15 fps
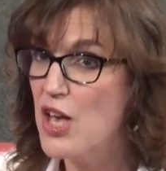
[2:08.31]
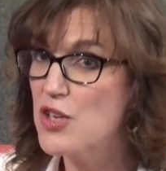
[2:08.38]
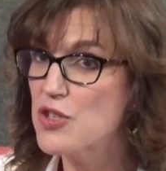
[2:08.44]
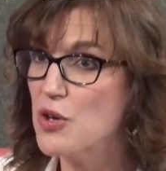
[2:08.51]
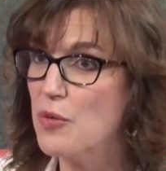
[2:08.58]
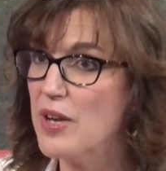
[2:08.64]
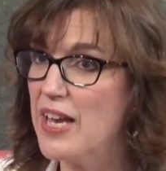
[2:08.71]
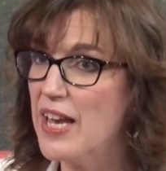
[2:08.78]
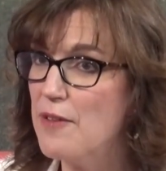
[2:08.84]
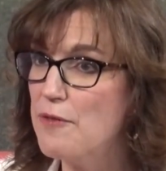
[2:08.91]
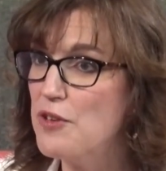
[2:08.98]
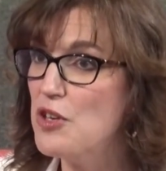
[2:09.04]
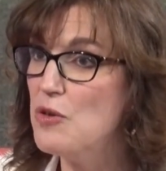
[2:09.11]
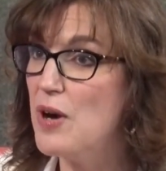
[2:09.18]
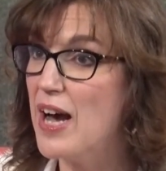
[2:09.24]
So
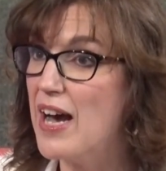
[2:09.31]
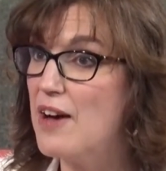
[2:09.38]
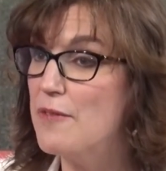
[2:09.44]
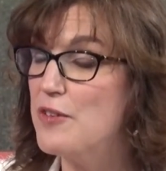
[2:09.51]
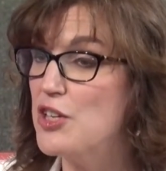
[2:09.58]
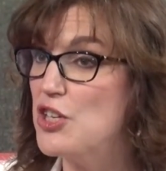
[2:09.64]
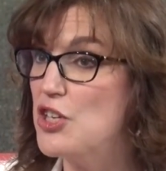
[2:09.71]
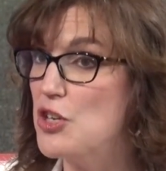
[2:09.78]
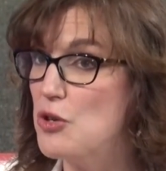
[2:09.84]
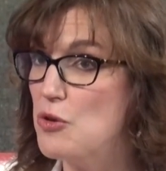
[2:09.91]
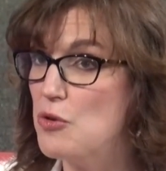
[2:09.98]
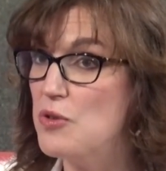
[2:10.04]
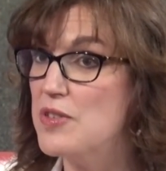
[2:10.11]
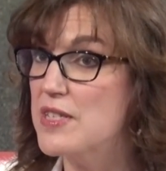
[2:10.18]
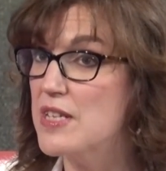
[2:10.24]
if you have
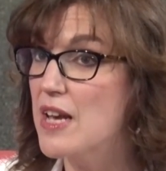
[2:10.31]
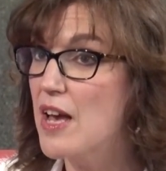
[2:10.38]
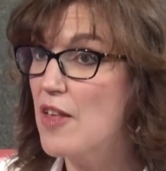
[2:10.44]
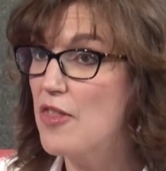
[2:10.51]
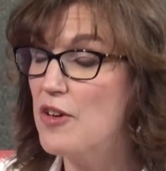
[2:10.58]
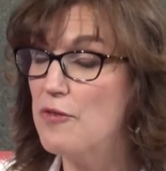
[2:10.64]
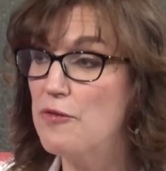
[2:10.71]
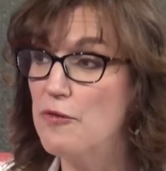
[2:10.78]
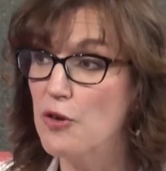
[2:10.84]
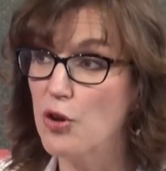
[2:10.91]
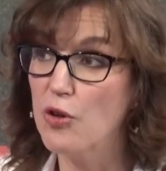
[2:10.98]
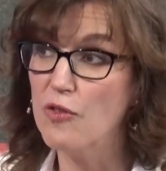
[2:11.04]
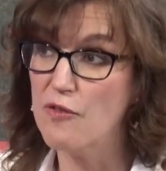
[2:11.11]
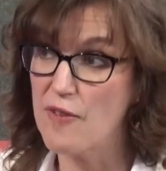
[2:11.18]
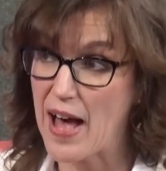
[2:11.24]
used the
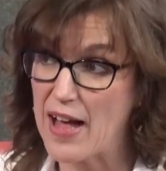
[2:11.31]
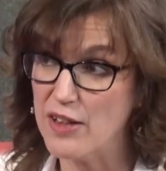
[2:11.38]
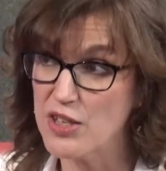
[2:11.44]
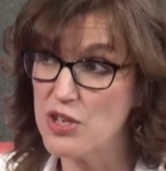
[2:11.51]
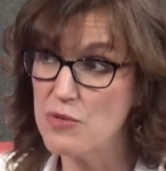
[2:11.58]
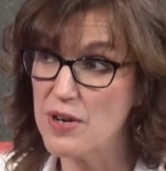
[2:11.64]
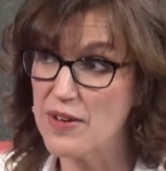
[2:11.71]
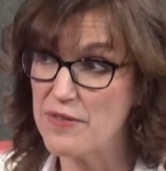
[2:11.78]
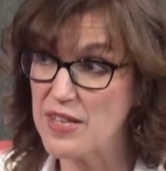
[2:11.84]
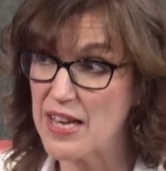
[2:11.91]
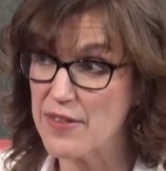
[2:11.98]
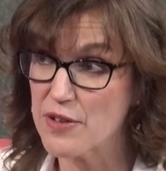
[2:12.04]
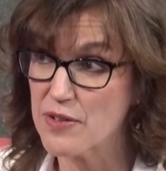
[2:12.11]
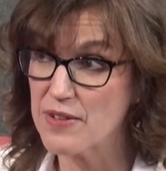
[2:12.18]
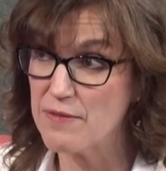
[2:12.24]
full value of the
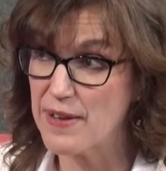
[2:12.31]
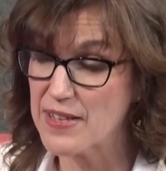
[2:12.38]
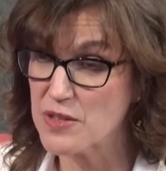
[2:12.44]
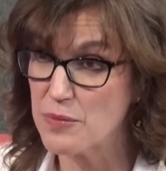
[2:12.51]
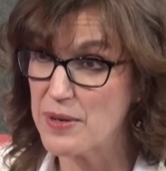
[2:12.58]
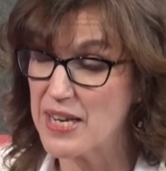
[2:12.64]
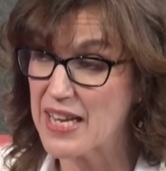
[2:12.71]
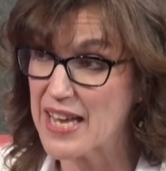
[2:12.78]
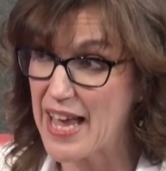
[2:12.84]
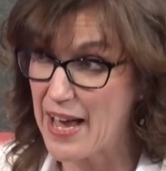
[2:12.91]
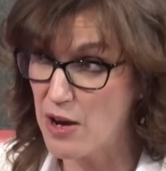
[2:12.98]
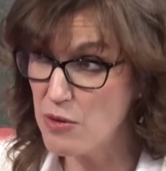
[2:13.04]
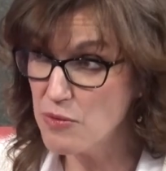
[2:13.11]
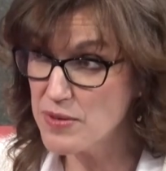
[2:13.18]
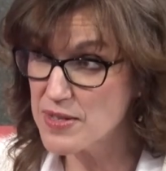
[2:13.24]
other investment
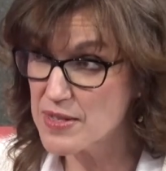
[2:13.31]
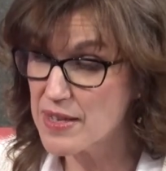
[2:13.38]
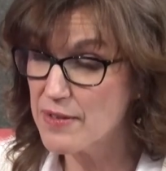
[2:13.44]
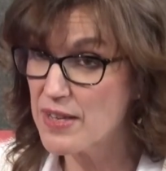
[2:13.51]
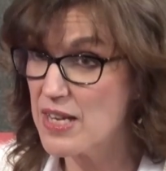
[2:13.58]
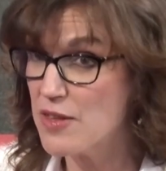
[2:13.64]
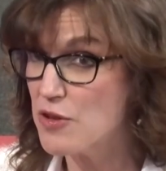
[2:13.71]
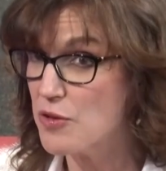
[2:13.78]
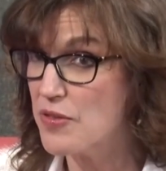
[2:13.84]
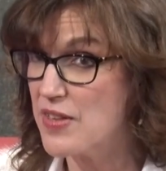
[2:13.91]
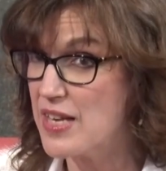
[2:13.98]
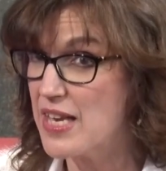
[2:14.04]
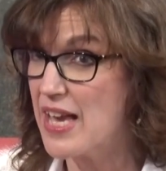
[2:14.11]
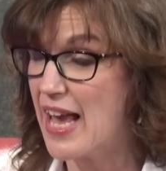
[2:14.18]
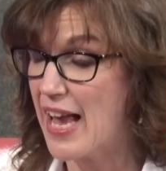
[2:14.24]
accounts, either
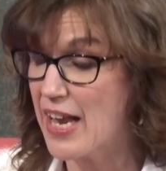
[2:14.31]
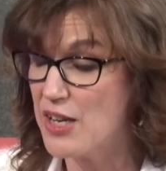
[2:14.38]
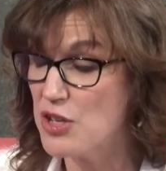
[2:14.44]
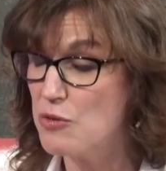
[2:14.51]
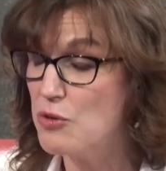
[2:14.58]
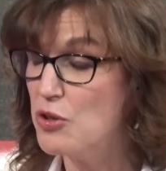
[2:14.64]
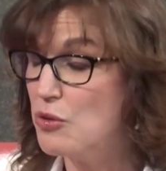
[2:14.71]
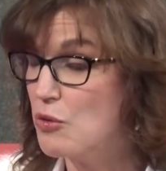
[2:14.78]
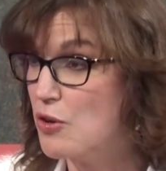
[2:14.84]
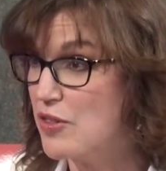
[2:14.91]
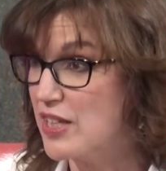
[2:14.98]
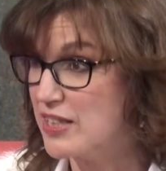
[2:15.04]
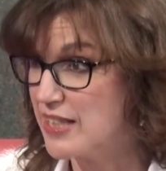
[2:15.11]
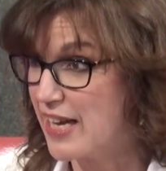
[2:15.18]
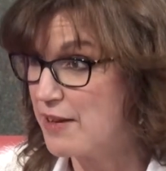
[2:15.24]
the annual or
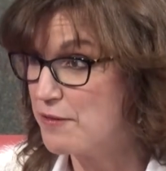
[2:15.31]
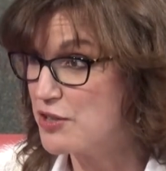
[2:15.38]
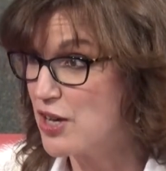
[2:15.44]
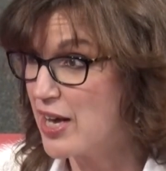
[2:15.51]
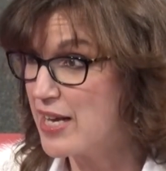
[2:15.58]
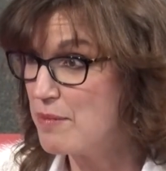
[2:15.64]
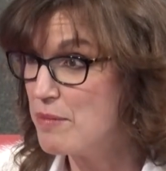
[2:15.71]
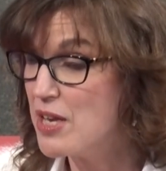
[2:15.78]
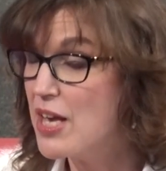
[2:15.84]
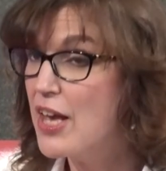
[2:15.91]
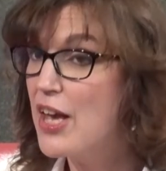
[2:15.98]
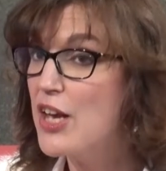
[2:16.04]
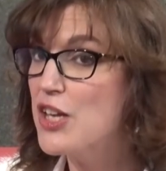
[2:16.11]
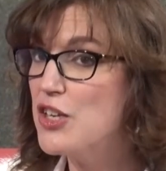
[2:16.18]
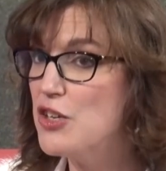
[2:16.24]
the lifetime,
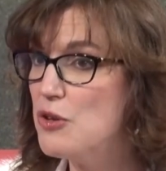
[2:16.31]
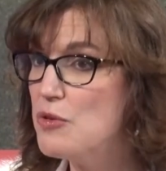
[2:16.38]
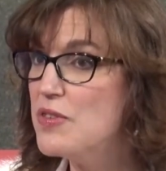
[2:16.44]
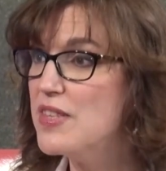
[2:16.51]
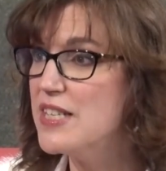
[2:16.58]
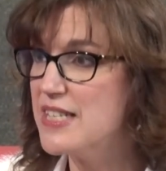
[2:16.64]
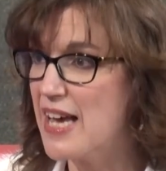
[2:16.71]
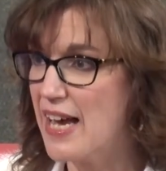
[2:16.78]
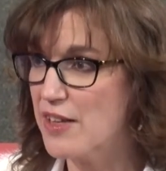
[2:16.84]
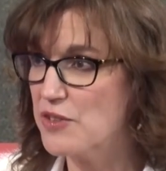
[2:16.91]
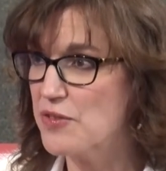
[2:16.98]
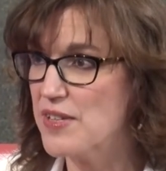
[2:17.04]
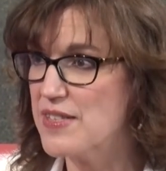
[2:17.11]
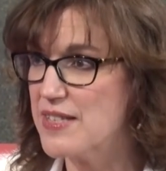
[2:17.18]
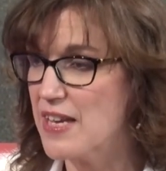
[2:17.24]
use the
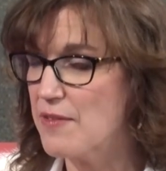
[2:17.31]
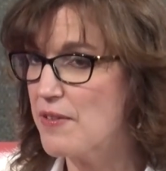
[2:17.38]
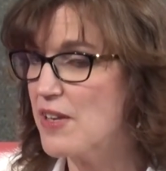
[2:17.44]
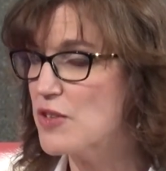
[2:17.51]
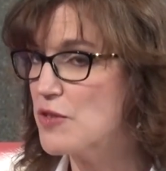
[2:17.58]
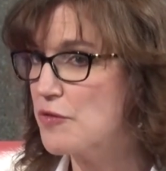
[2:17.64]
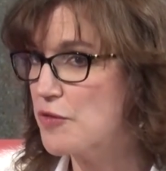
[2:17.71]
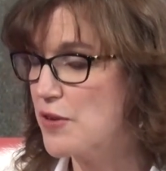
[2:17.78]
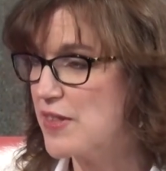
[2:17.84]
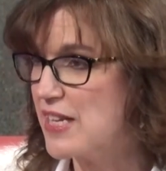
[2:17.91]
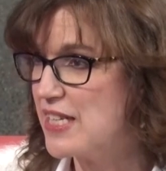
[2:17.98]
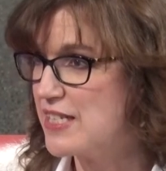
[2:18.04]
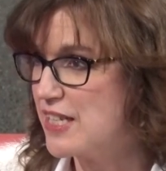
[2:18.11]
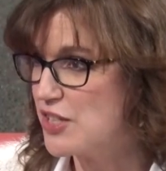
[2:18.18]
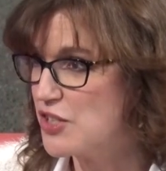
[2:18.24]
tax-free savings for
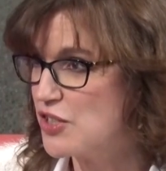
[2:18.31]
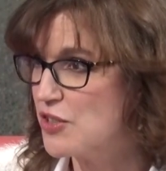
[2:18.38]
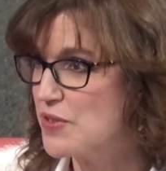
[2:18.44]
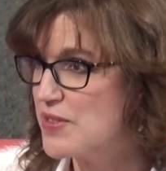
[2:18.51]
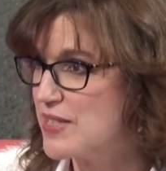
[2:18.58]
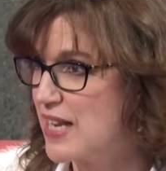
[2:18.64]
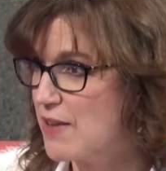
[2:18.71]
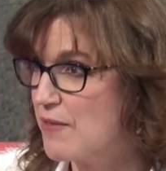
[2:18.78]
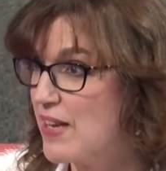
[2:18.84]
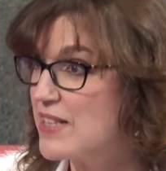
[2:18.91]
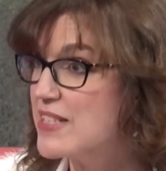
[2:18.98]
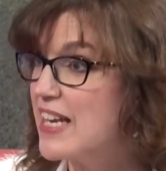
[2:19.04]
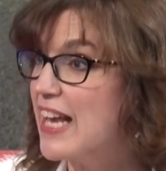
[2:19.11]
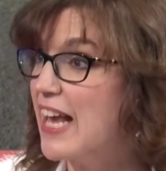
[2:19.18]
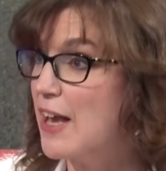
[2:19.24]
the additional
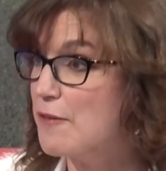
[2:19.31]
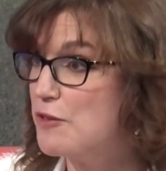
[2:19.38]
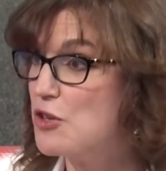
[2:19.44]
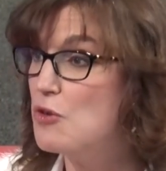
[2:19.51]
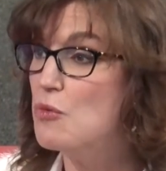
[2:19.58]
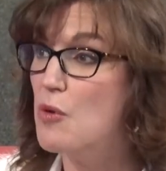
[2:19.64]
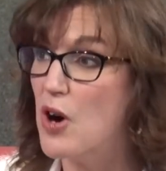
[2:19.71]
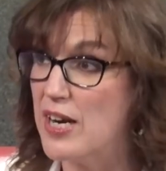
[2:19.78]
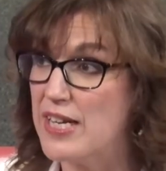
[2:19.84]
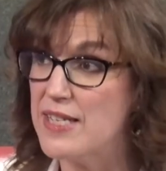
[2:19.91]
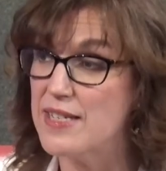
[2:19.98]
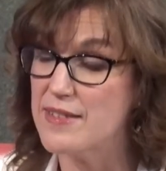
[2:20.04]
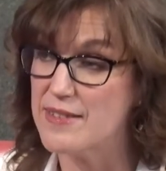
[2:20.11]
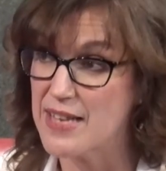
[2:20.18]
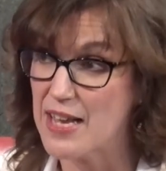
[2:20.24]
savings if you wanted
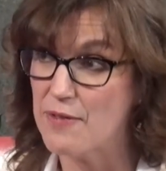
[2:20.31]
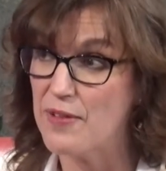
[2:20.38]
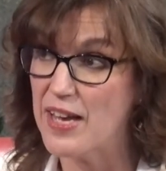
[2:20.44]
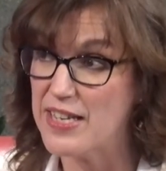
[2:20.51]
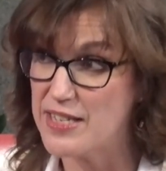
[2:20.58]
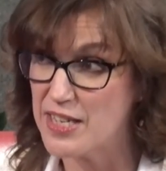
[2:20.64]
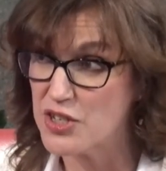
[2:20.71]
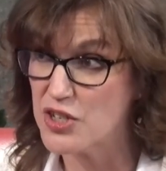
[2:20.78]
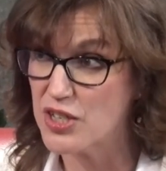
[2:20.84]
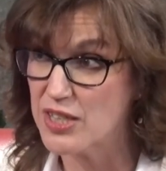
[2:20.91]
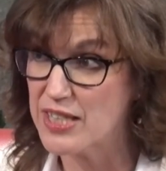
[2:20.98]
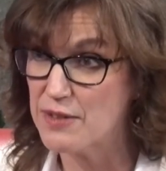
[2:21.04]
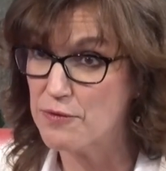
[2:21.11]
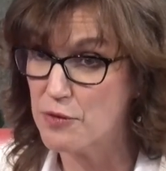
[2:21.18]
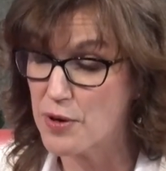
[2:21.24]
to save
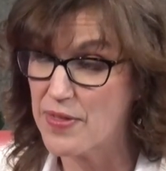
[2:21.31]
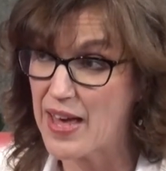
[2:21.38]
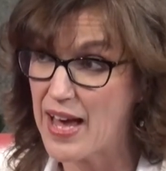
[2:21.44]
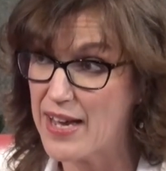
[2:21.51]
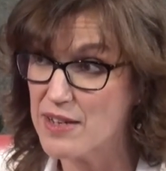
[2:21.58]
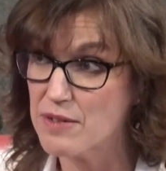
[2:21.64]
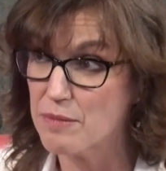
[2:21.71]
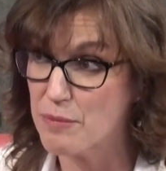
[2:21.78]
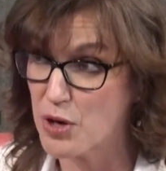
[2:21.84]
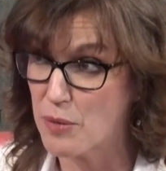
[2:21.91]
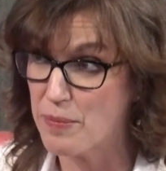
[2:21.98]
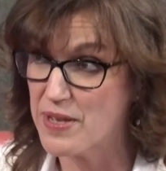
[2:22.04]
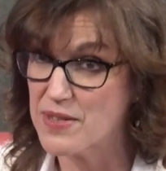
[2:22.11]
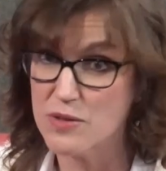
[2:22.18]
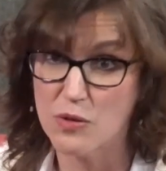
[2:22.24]
additionally for that
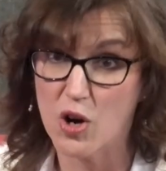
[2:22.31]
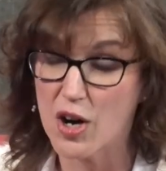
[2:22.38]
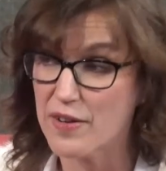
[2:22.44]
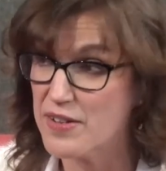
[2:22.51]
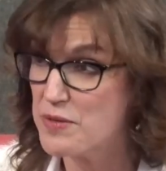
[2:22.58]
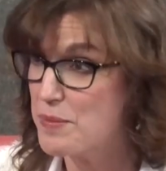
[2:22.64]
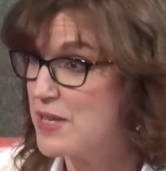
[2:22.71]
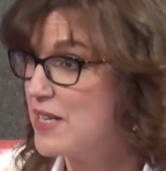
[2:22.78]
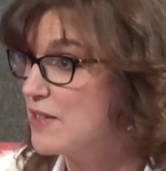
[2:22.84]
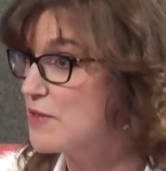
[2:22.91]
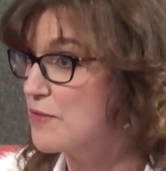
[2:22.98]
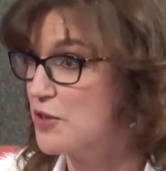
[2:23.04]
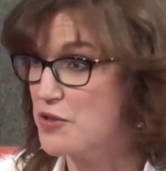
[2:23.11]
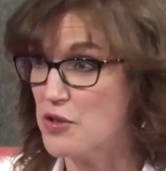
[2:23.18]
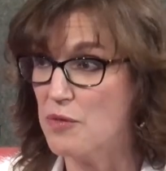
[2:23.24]
purpose. So RRSPs,
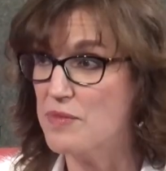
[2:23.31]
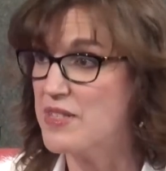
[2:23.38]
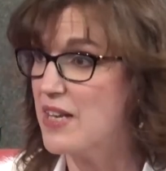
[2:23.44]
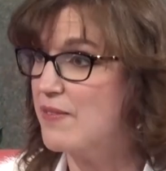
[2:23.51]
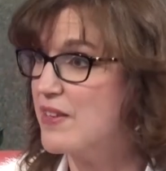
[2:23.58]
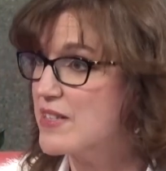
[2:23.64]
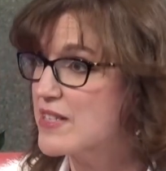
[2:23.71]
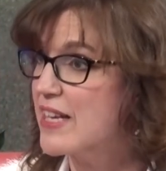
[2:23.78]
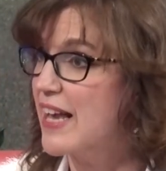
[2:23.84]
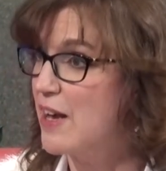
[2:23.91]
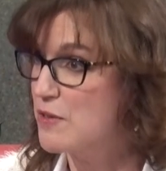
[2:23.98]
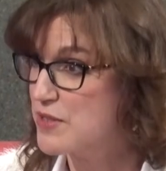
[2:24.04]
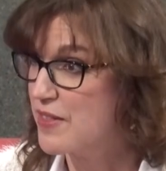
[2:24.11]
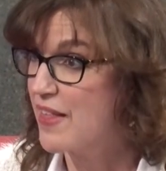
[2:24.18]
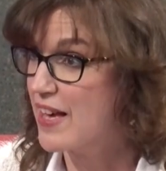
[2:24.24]
first home savings
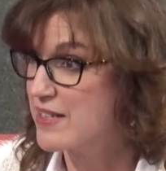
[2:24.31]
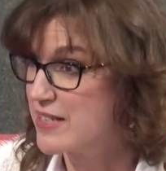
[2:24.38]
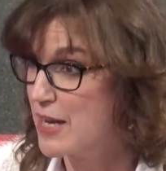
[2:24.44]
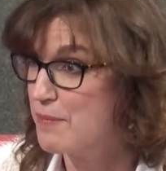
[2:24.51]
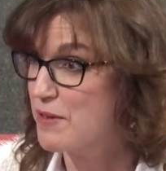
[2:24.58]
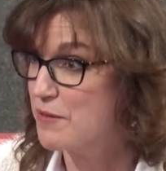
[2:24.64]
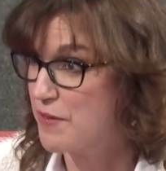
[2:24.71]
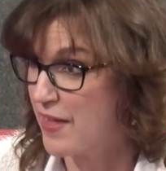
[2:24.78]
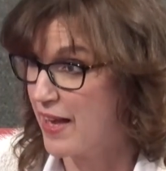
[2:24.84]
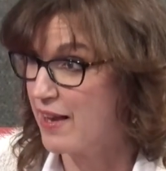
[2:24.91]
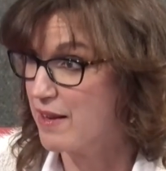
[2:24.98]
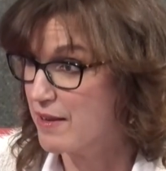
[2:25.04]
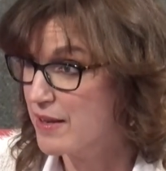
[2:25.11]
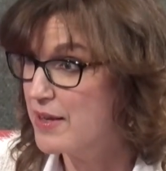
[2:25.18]
accounts, and that type of thing.